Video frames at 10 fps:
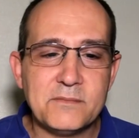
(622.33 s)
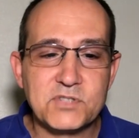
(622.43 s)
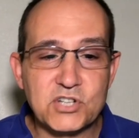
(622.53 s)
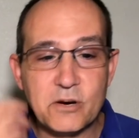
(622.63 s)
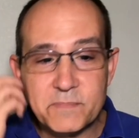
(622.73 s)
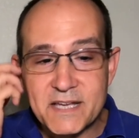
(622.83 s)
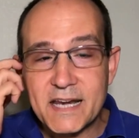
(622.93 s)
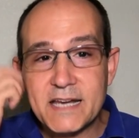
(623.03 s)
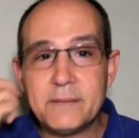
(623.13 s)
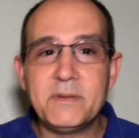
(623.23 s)
Sharp
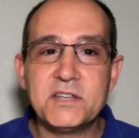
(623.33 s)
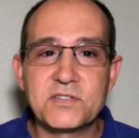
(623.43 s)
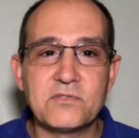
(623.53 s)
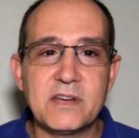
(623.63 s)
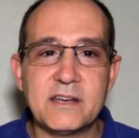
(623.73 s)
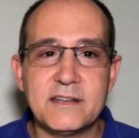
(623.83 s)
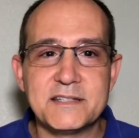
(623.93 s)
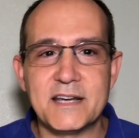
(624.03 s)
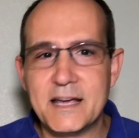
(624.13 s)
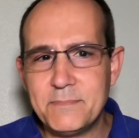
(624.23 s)
1080p screen.
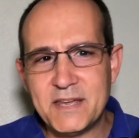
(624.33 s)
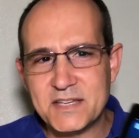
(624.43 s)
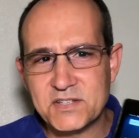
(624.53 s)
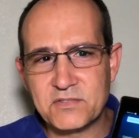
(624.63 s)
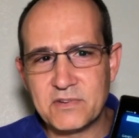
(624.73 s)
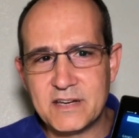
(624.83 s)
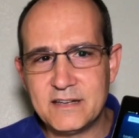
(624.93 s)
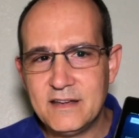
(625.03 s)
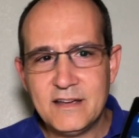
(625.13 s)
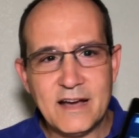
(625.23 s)
It's an IPS
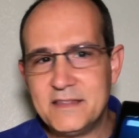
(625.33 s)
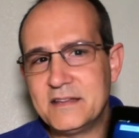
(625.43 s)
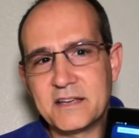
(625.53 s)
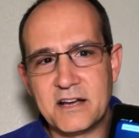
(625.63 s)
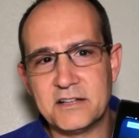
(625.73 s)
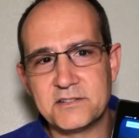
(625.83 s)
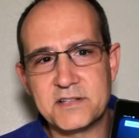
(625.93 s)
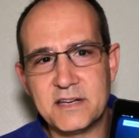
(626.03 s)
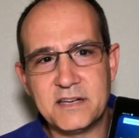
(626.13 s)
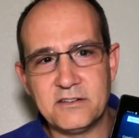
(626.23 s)
screen. I think the colors
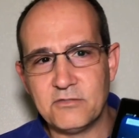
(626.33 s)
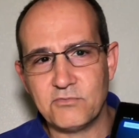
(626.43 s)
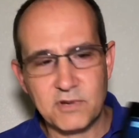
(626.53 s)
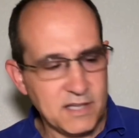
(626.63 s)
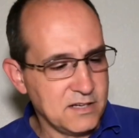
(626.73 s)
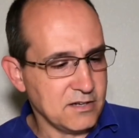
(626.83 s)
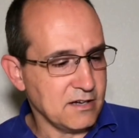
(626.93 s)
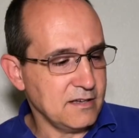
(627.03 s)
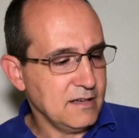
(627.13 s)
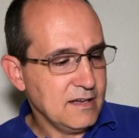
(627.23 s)
on here are really
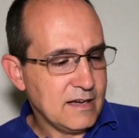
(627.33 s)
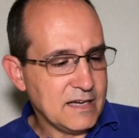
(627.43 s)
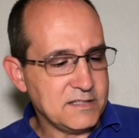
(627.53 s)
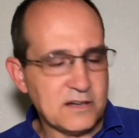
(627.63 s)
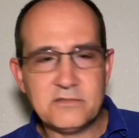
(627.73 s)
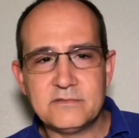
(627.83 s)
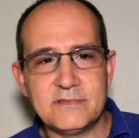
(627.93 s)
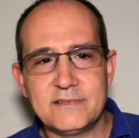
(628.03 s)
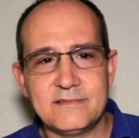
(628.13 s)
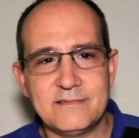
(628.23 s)
good. I don't
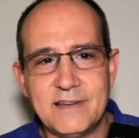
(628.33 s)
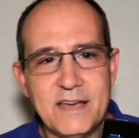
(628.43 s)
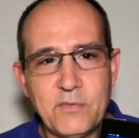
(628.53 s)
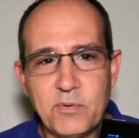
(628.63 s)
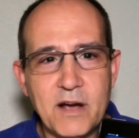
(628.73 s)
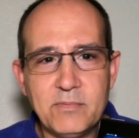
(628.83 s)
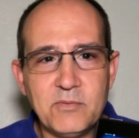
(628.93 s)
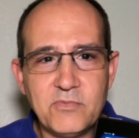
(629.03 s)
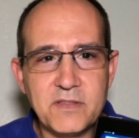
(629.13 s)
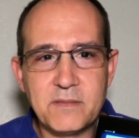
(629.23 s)
have a
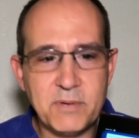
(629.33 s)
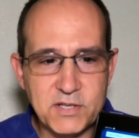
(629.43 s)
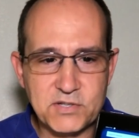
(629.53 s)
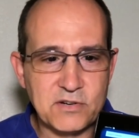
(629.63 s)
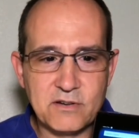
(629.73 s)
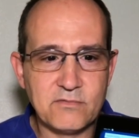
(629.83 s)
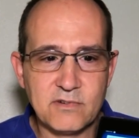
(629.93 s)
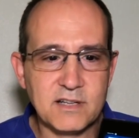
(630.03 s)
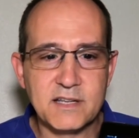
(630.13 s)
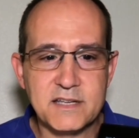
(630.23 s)
problem with the picture. It
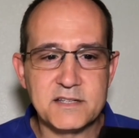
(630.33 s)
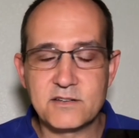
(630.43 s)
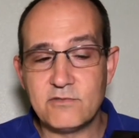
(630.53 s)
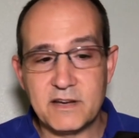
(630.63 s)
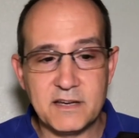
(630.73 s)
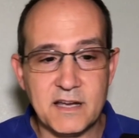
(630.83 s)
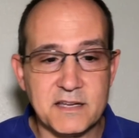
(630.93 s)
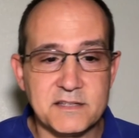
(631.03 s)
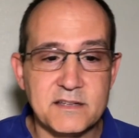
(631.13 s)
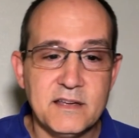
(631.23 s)
really is quite
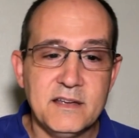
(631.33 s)
nice.